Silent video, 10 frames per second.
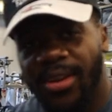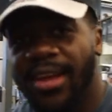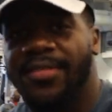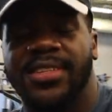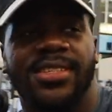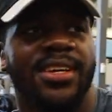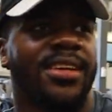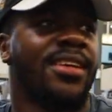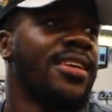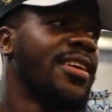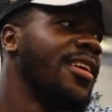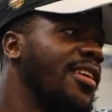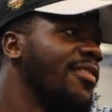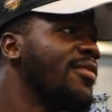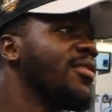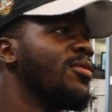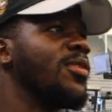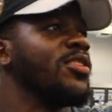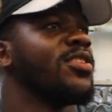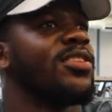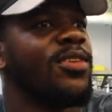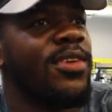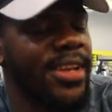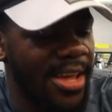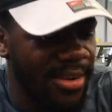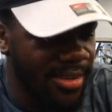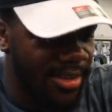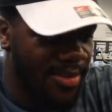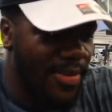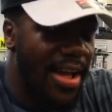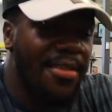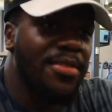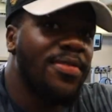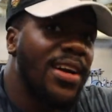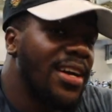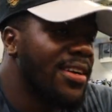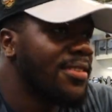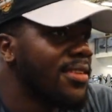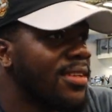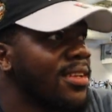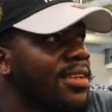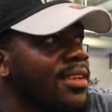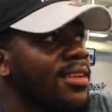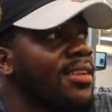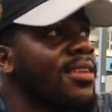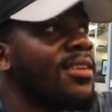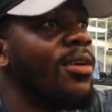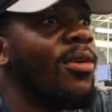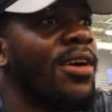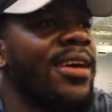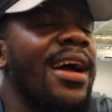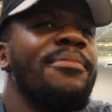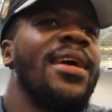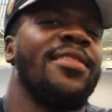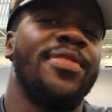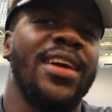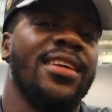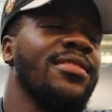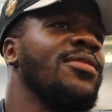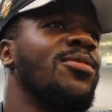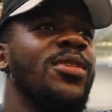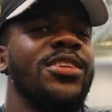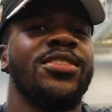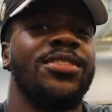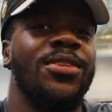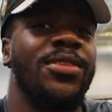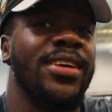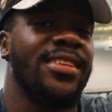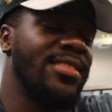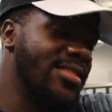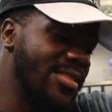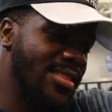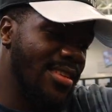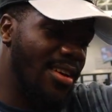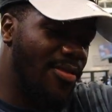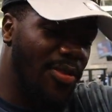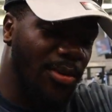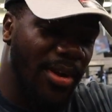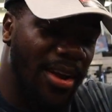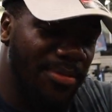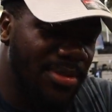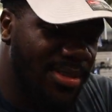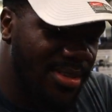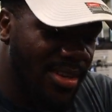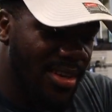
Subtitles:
heavy set, when you're doing that 5 for 5, or matter of fact, when you're doing for reps,